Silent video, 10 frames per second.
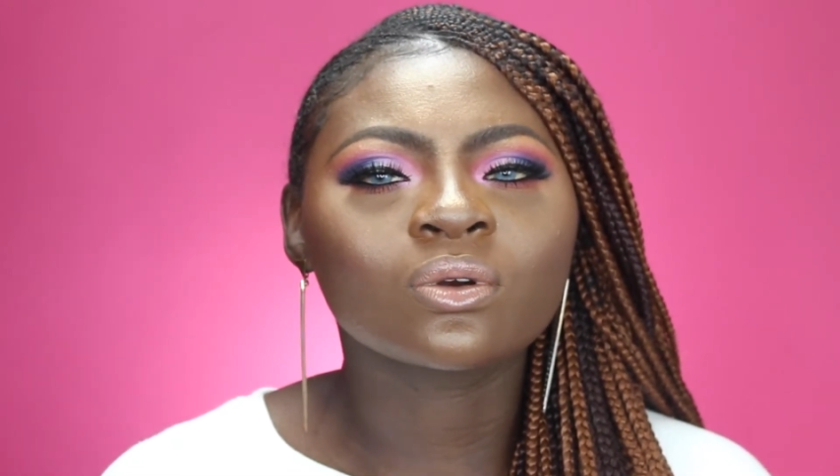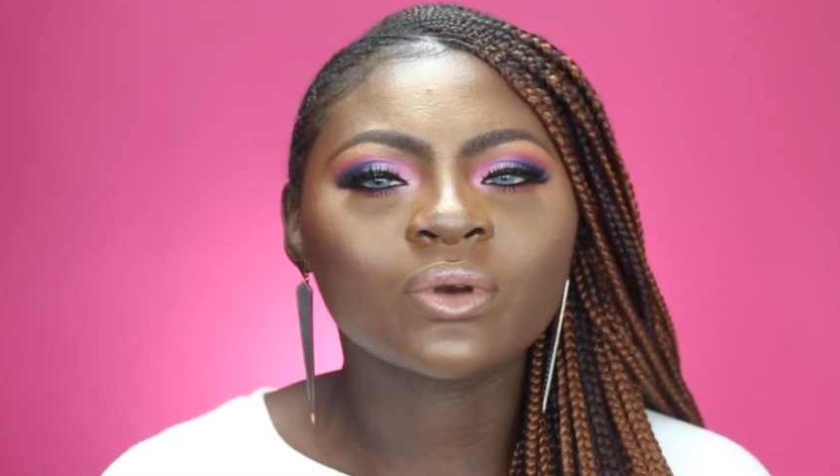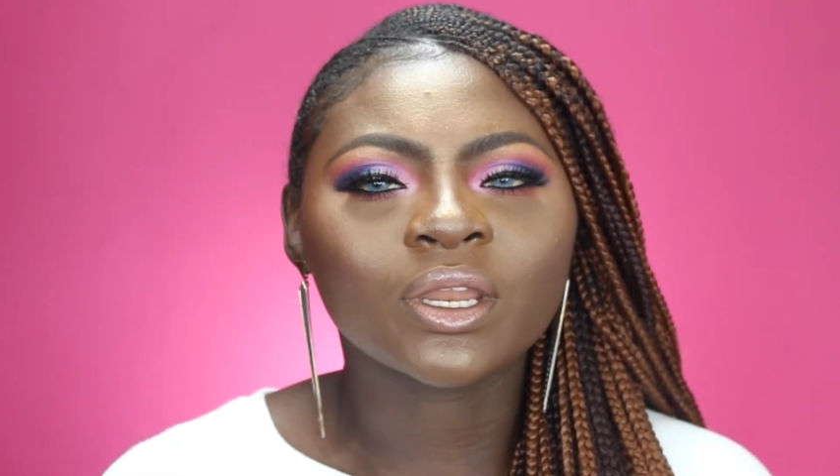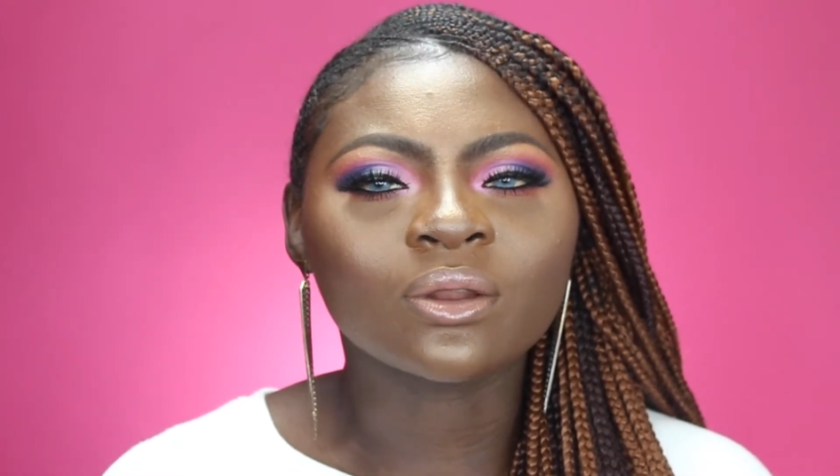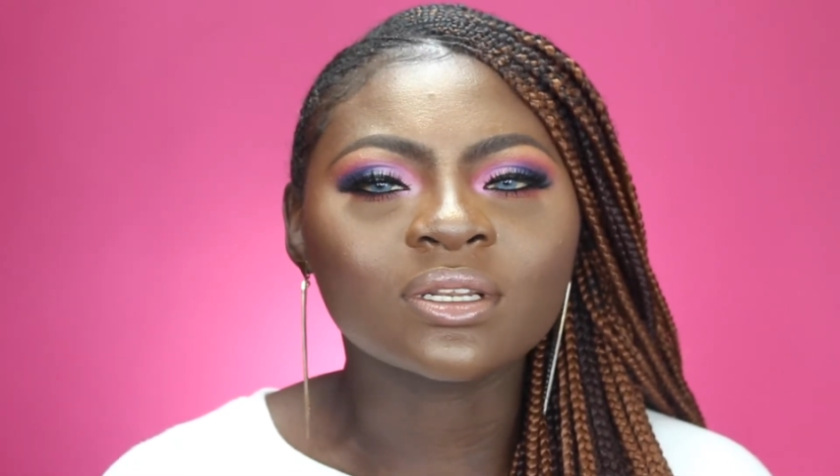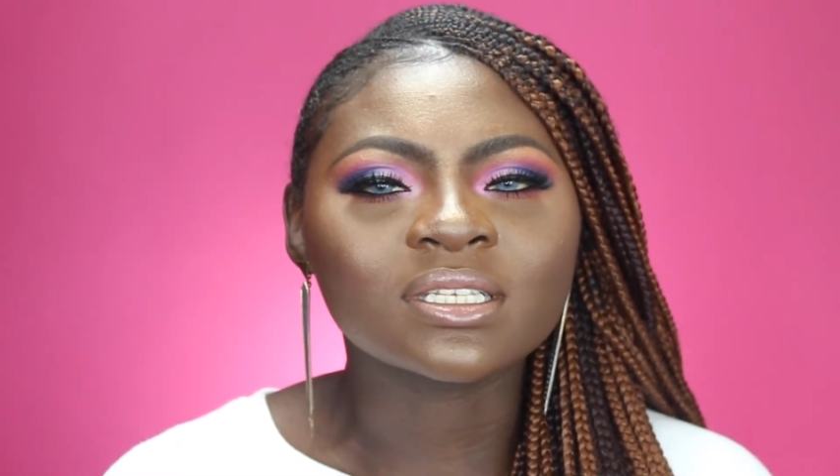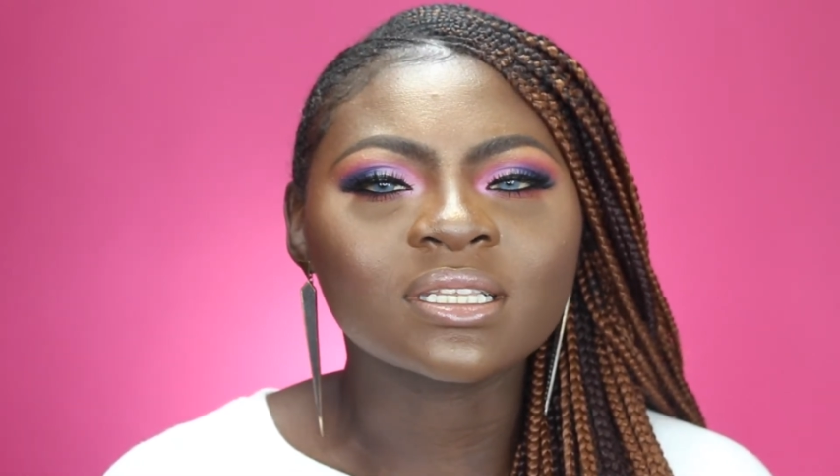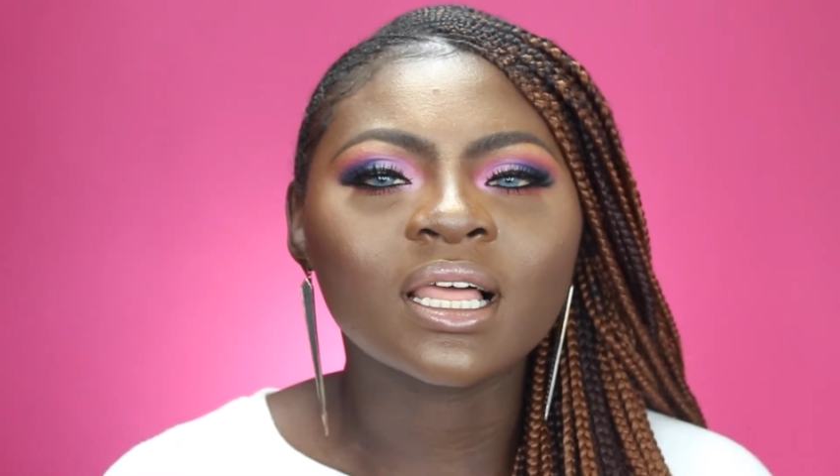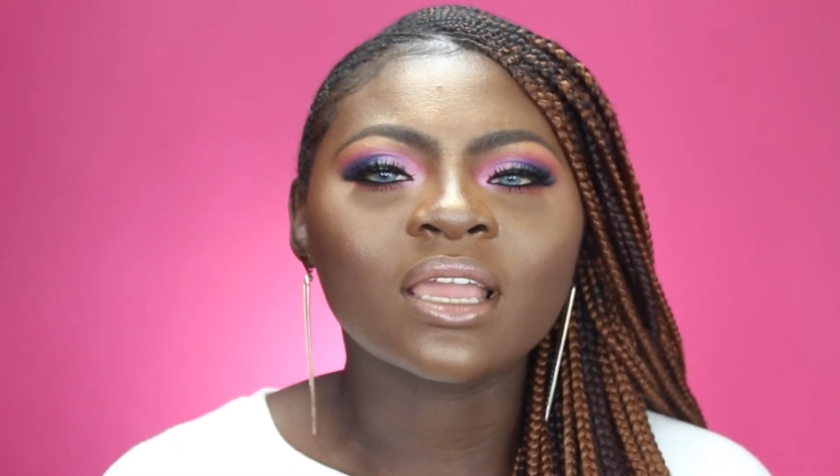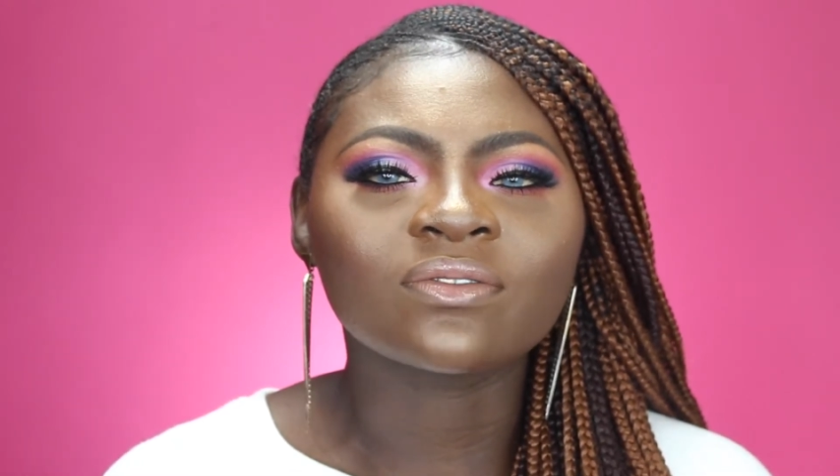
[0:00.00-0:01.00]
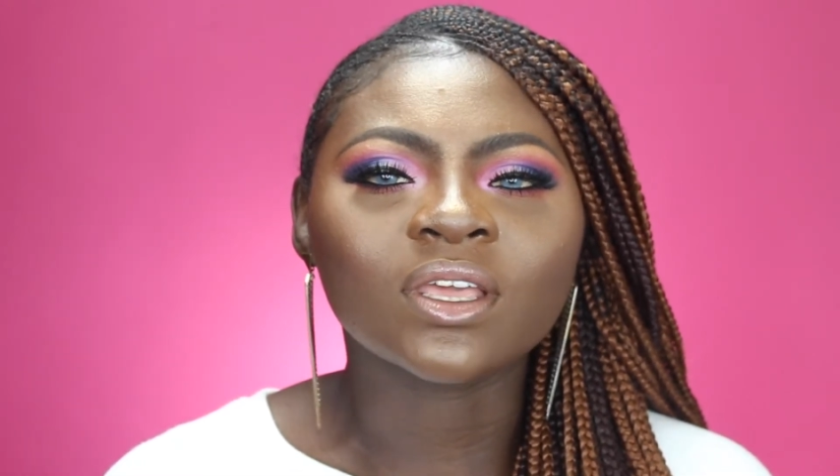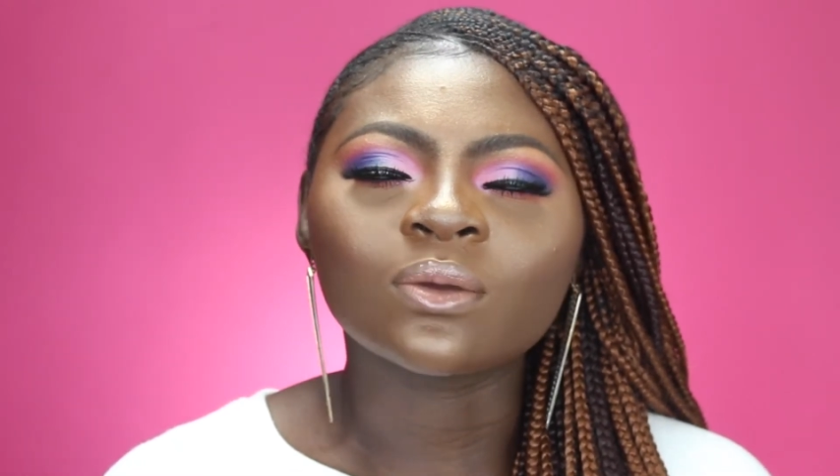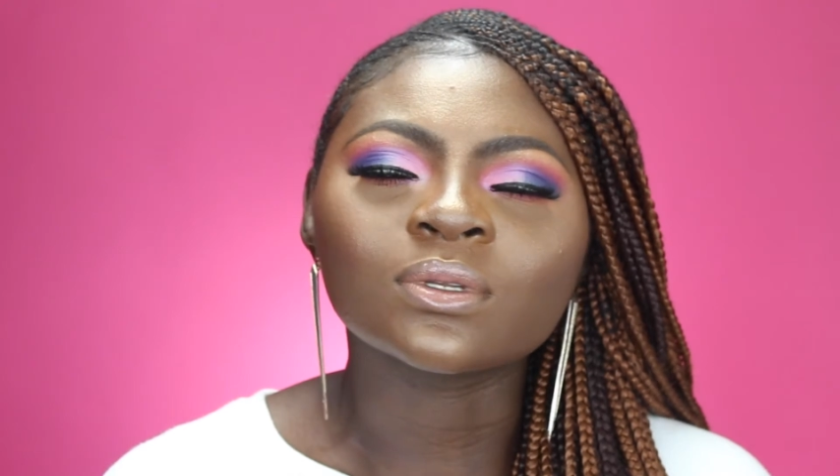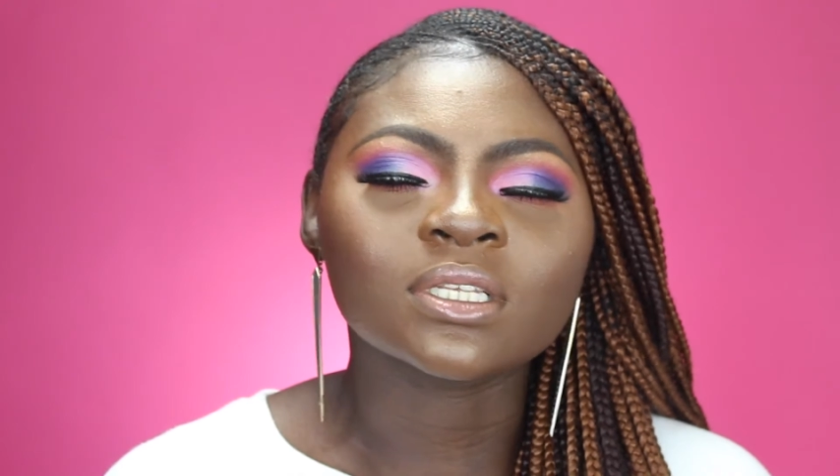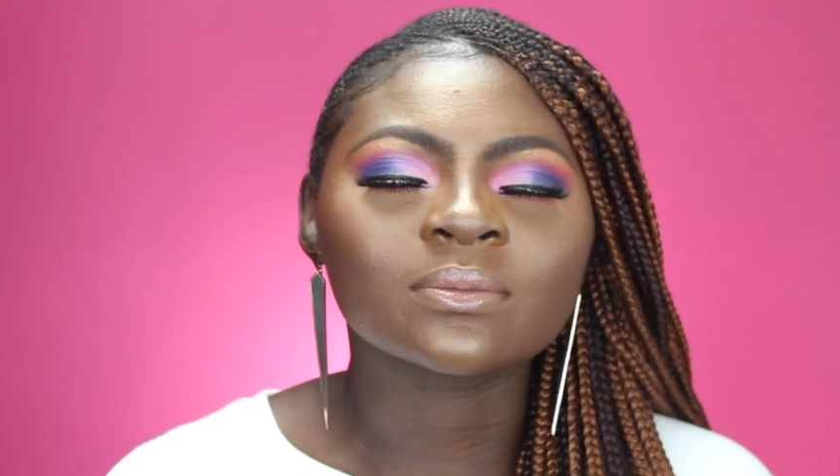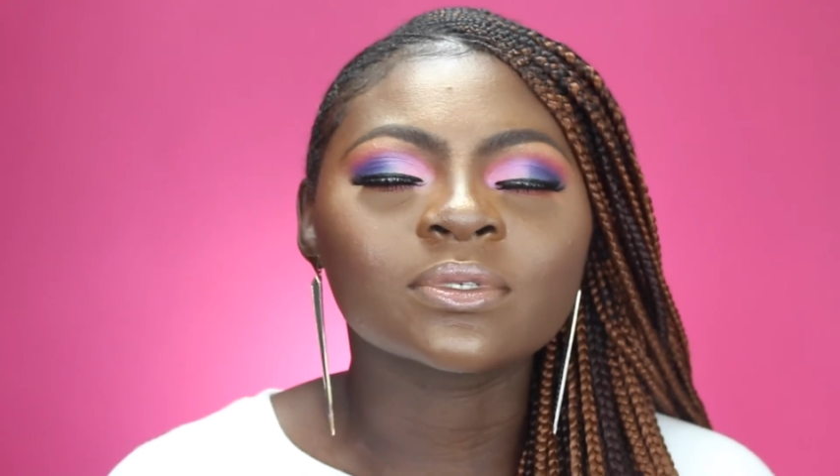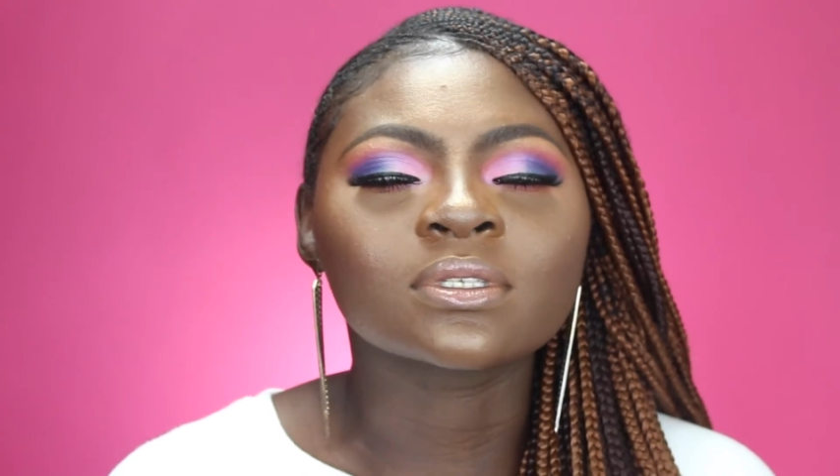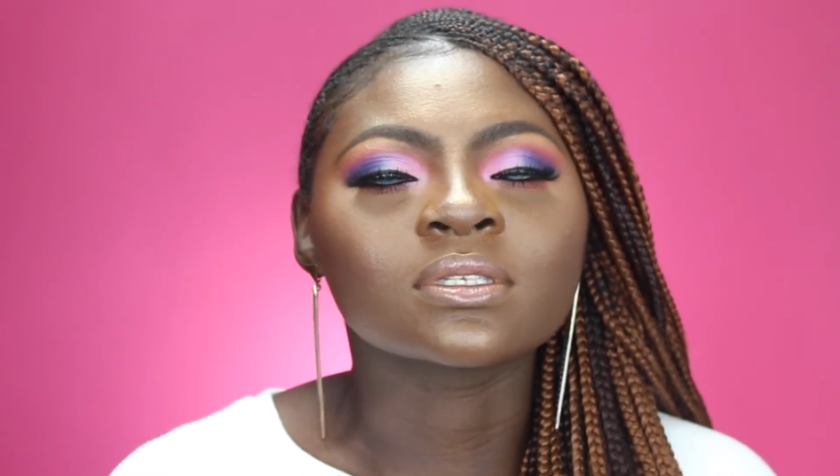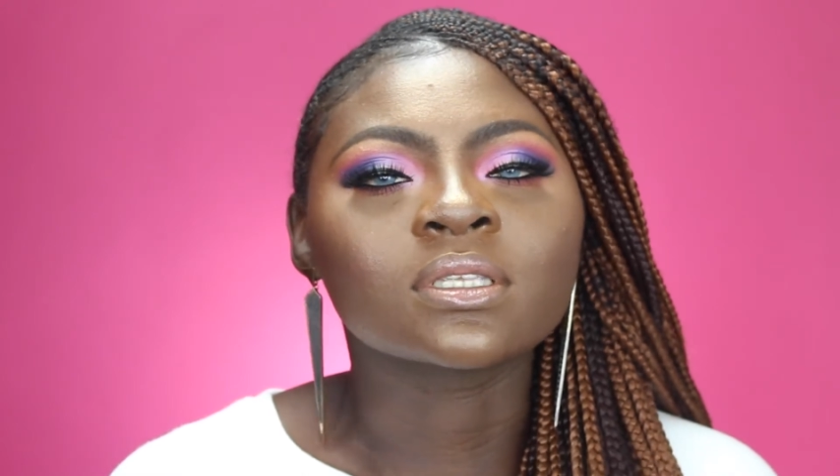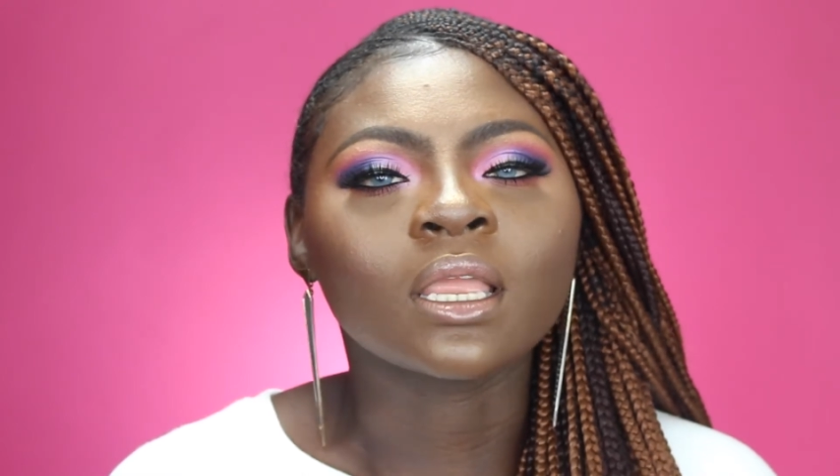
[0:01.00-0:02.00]
great on his life that he was able
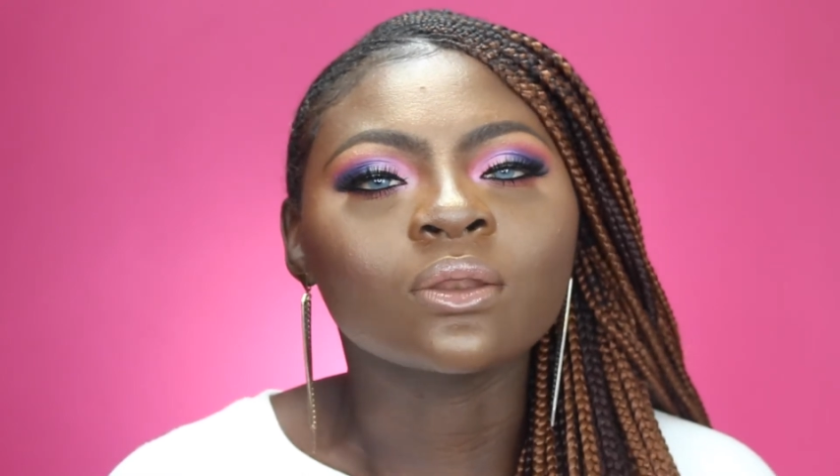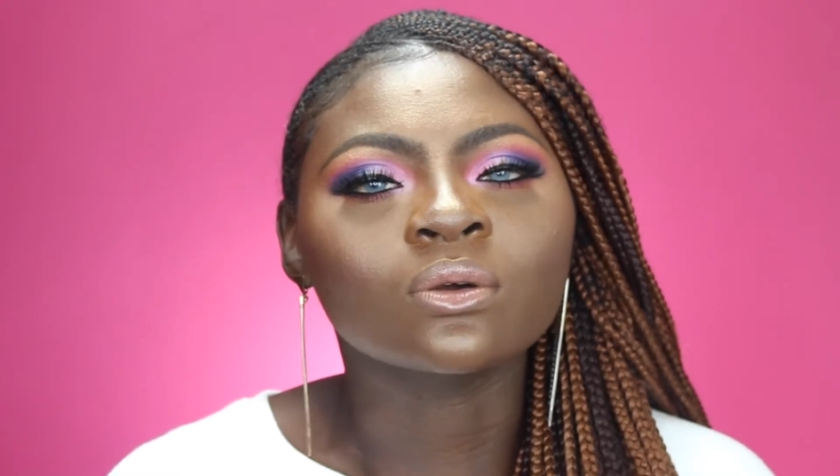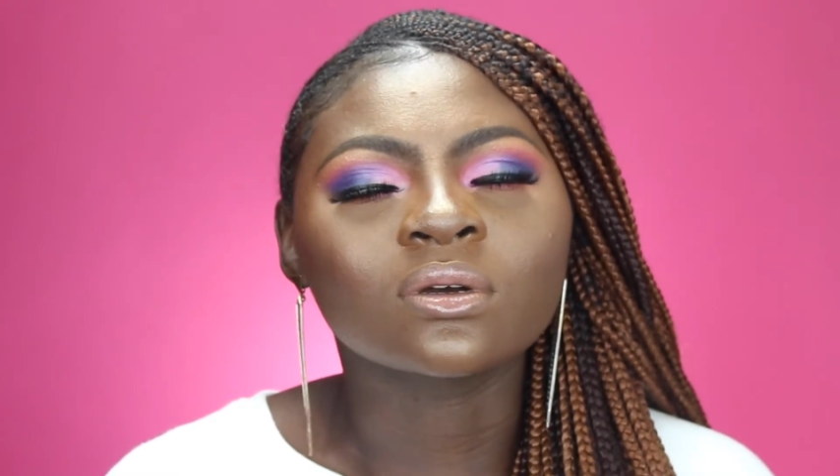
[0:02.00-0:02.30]
to say no,